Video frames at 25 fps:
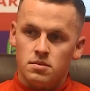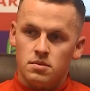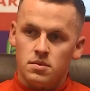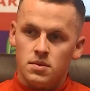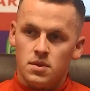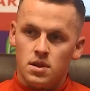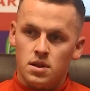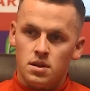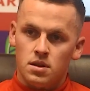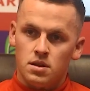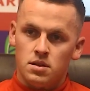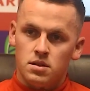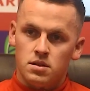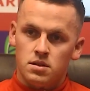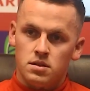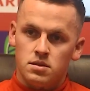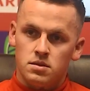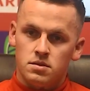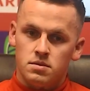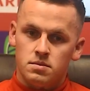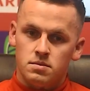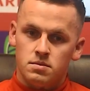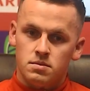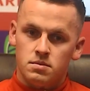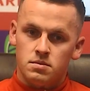
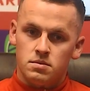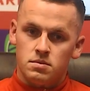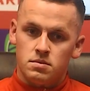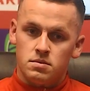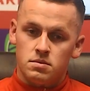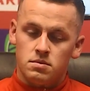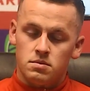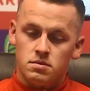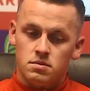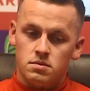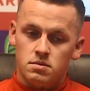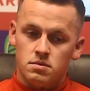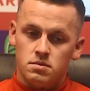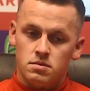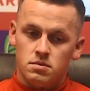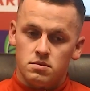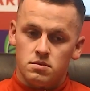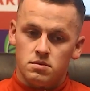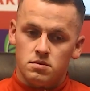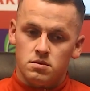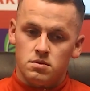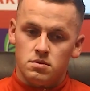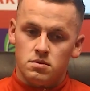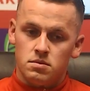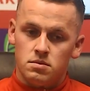
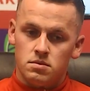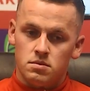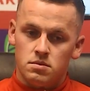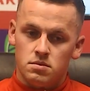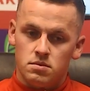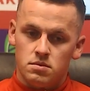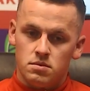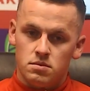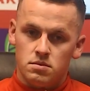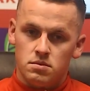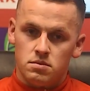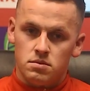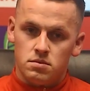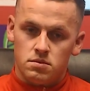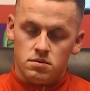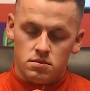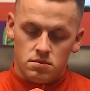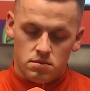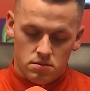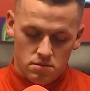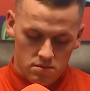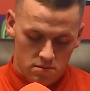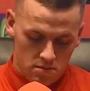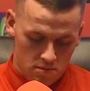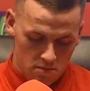
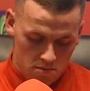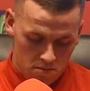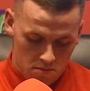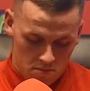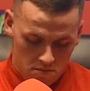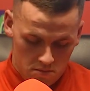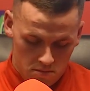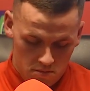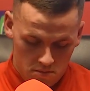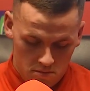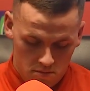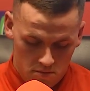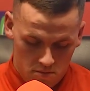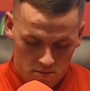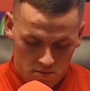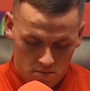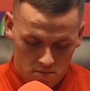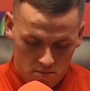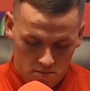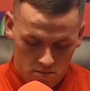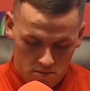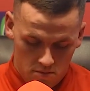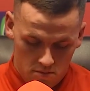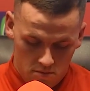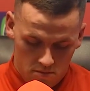
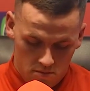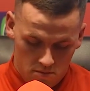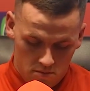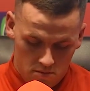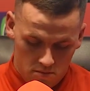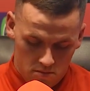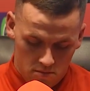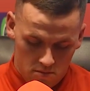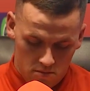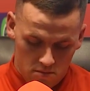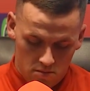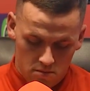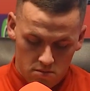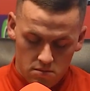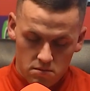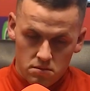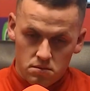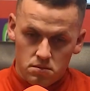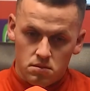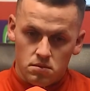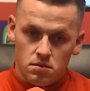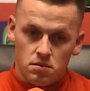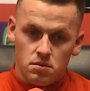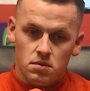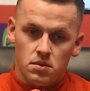
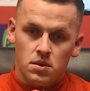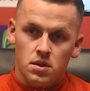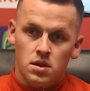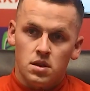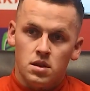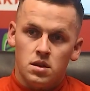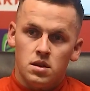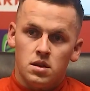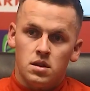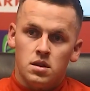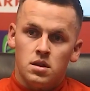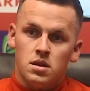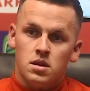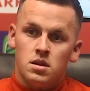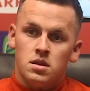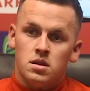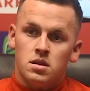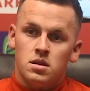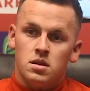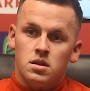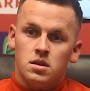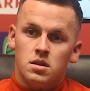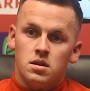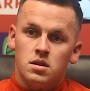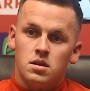
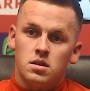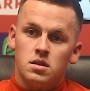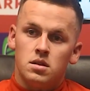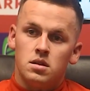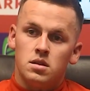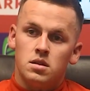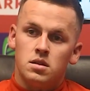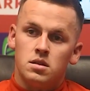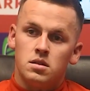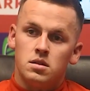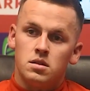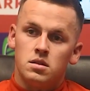No words are spoken by the person on screen.